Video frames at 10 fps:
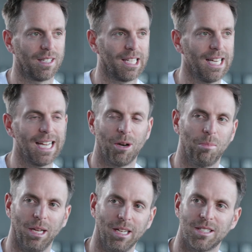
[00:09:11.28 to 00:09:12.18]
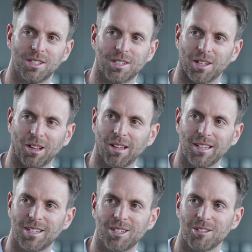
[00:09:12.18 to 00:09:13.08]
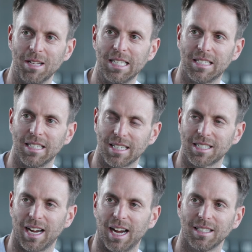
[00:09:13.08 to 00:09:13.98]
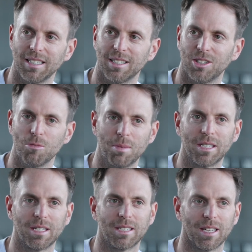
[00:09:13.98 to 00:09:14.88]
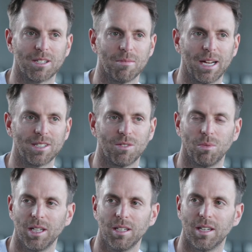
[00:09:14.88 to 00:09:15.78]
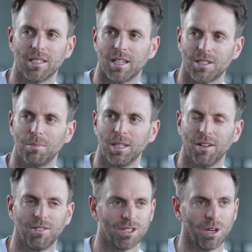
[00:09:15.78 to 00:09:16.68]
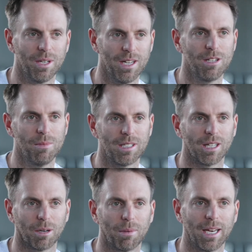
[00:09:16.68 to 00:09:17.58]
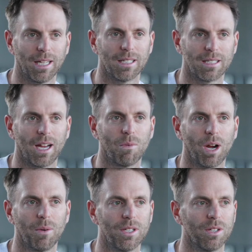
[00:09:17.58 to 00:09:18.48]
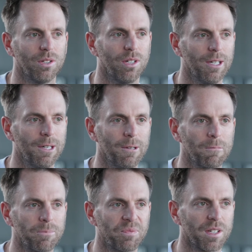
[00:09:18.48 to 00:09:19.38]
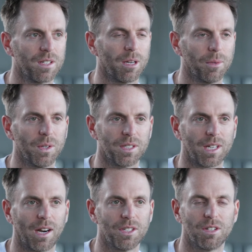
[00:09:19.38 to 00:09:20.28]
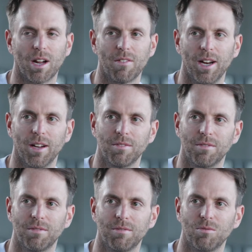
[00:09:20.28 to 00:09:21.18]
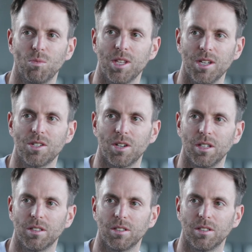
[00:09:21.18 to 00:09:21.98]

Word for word: getting out of bed is just like, it's just, a, it's, it's, such a hard thing to do, but it's just such a massive win and it's yeah. such a big effort. So we need mm. to be celebrating it the same way we do someone who has the courage to run around mm. with an injury.